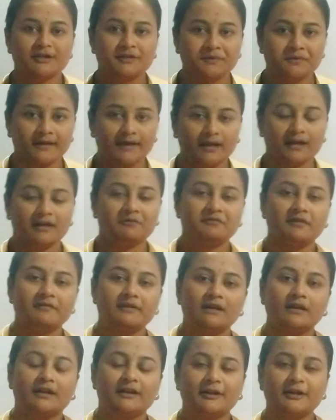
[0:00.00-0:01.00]
Today we will
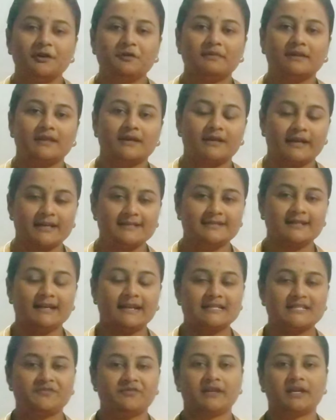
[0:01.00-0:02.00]
continue with the next
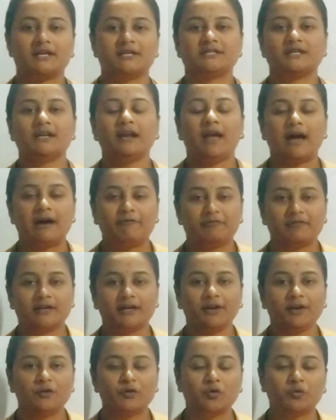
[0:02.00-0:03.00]
classification after
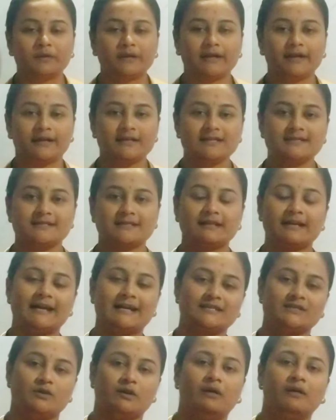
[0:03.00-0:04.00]
Dober-Reiner's
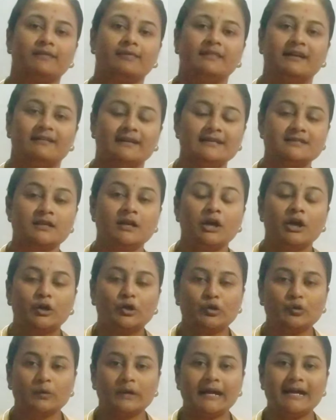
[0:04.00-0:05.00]
triads law, that is
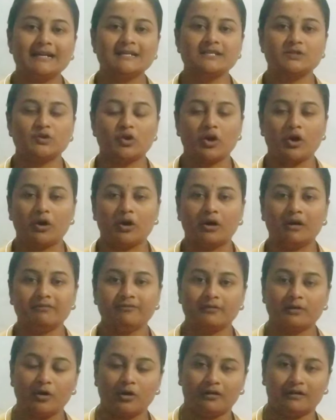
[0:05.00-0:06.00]
Newlands law of
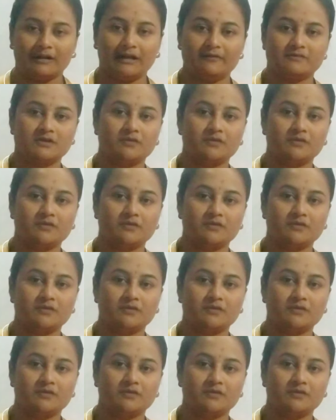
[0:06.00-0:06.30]
octaves.